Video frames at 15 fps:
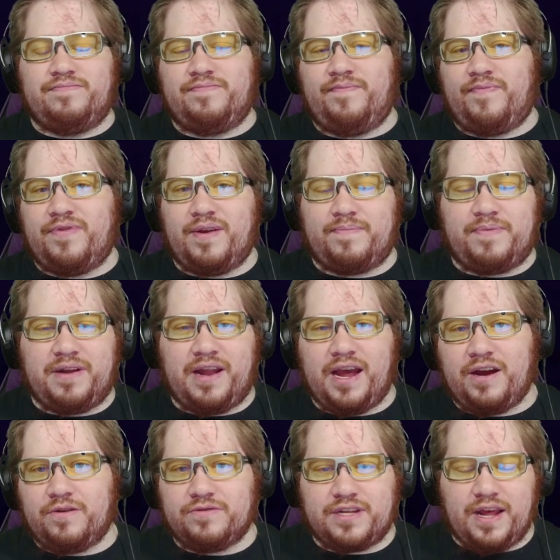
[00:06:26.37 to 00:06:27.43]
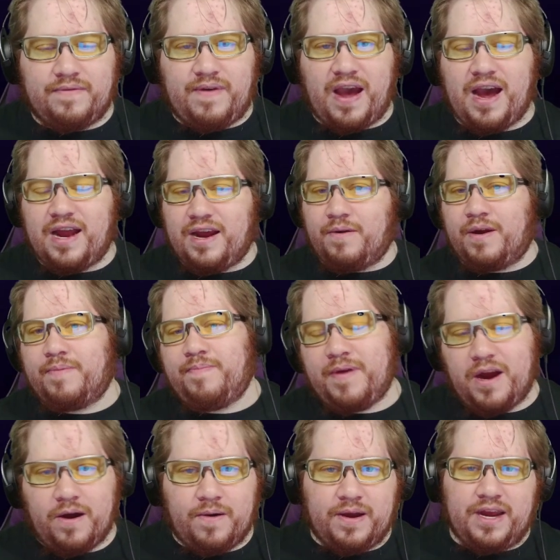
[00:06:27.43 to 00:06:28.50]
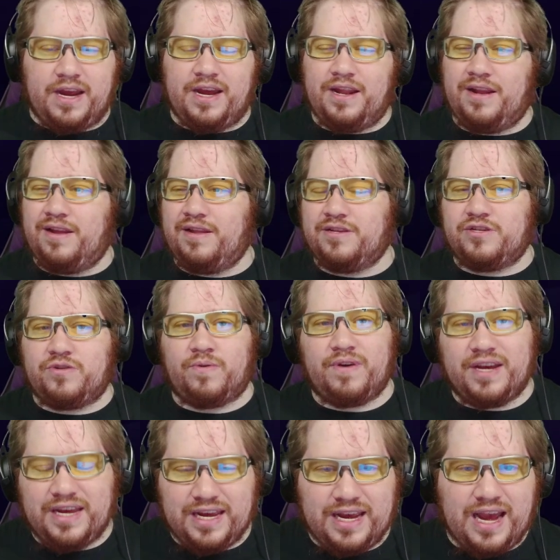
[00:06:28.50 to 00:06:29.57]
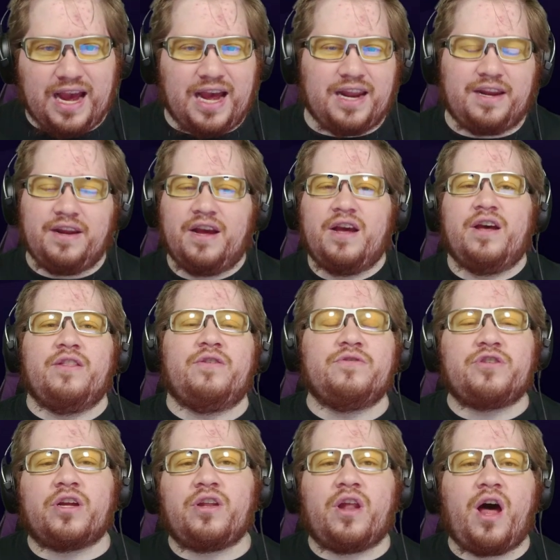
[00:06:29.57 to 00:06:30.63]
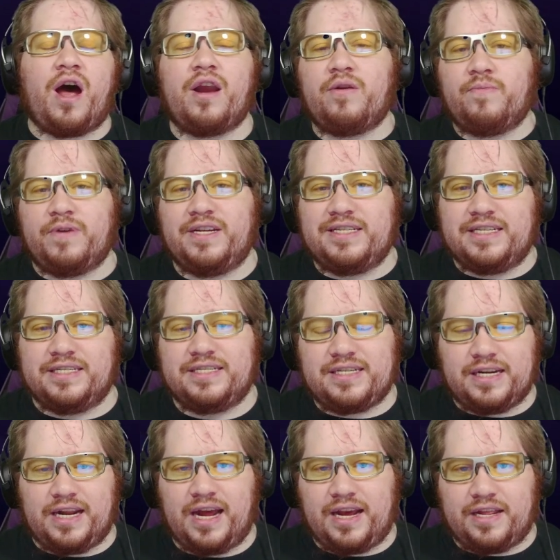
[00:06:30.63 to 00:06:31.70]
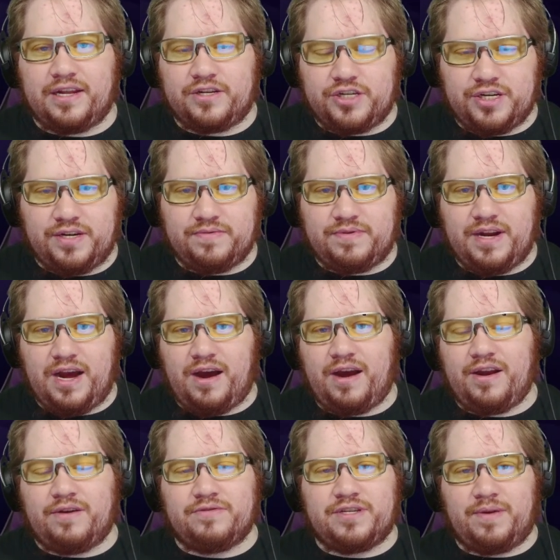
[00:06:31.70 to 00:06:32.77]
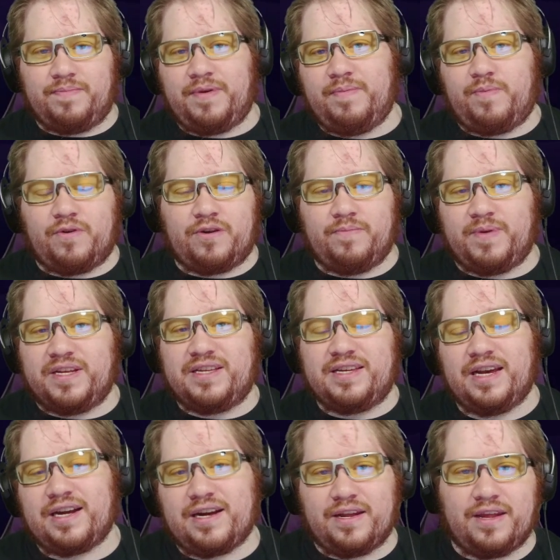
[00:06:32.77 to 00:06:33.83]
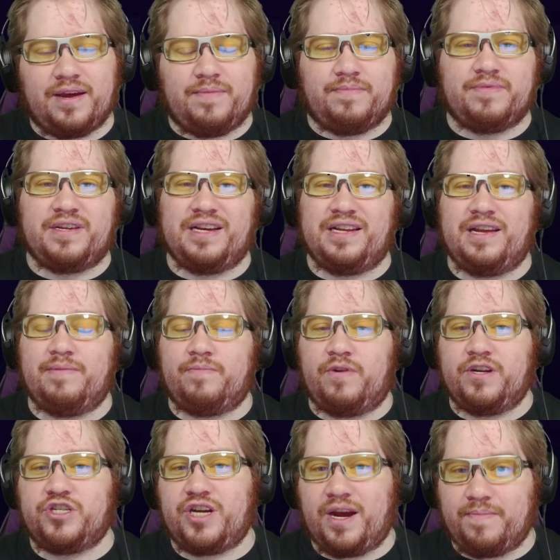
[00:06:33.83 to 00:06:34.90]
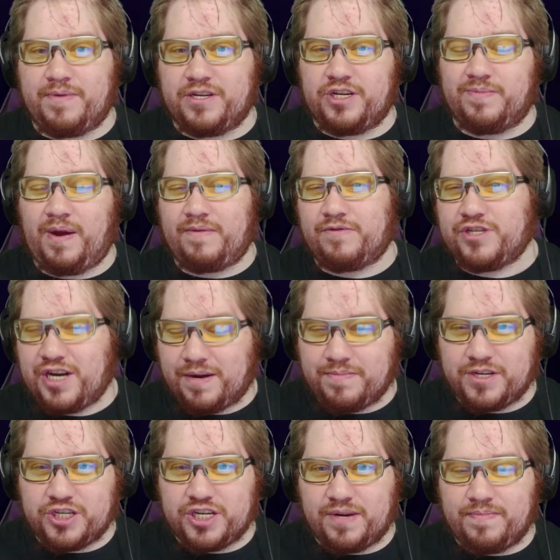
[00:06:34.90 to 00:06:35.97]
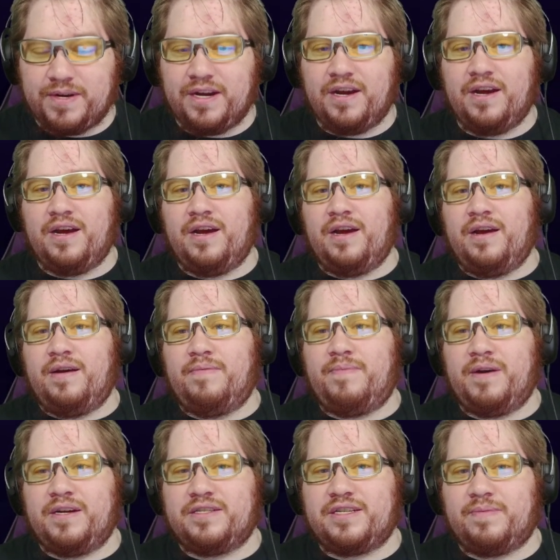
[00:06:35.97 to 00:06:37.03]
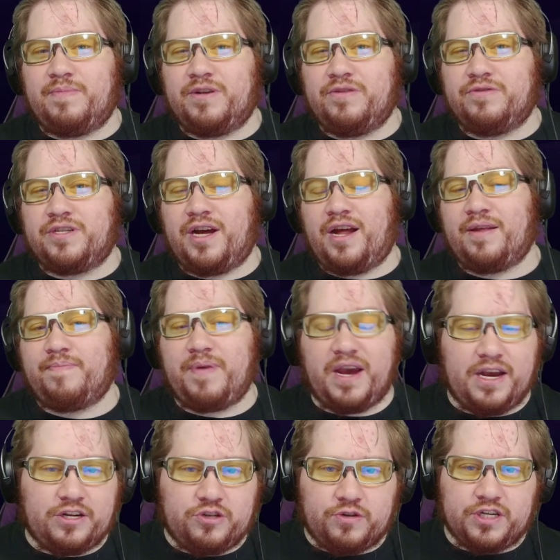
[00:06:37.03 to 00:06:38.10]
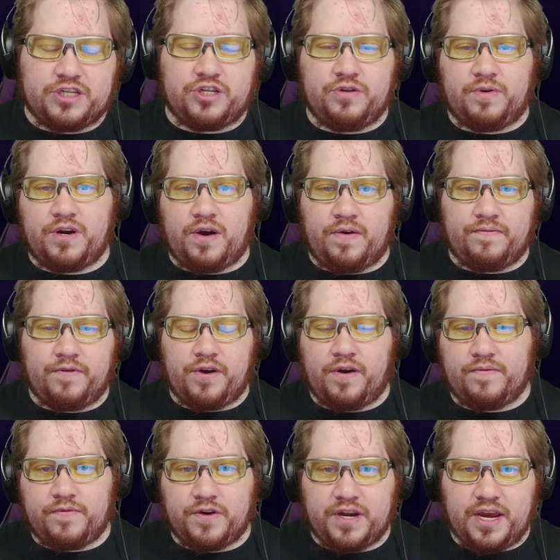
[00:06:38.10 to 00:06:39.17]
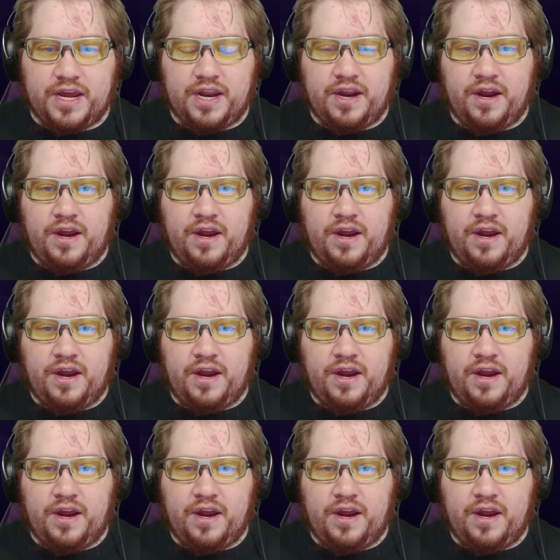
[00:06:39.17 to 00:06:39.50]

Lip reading: the players they've had, Eric Berry and the story he had. And there's a lot of reasons to like the Chiefs now. I know some people could be sick of them, seeing them win championship after championship. But as someone who saw the Patriots do it over and over again,